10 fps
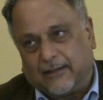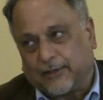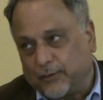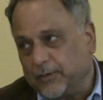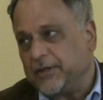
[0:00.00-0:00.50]

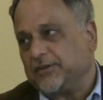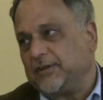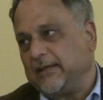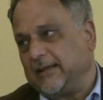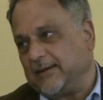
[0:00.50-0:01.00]
The curious
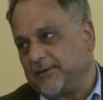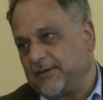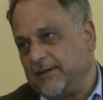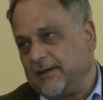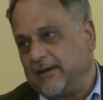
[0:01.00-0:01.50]
thing is,
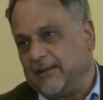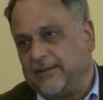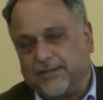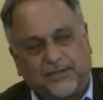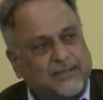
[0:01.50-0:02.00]

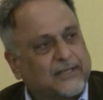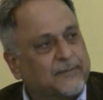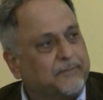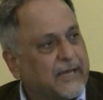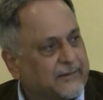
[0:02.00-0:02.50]
this set
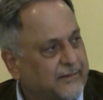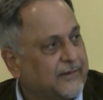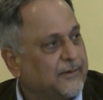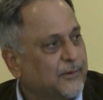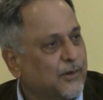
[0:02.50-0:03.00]
the
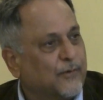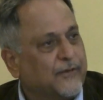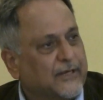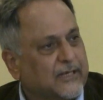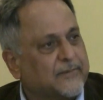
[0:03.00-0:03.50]
pattern
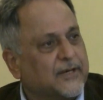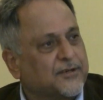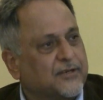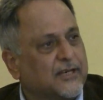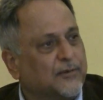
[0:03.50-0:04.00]
of
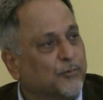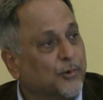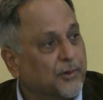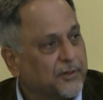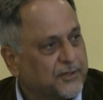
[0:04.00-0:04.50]
India-Pakistan
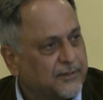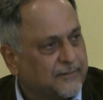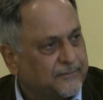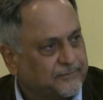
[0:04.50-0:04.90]
wars.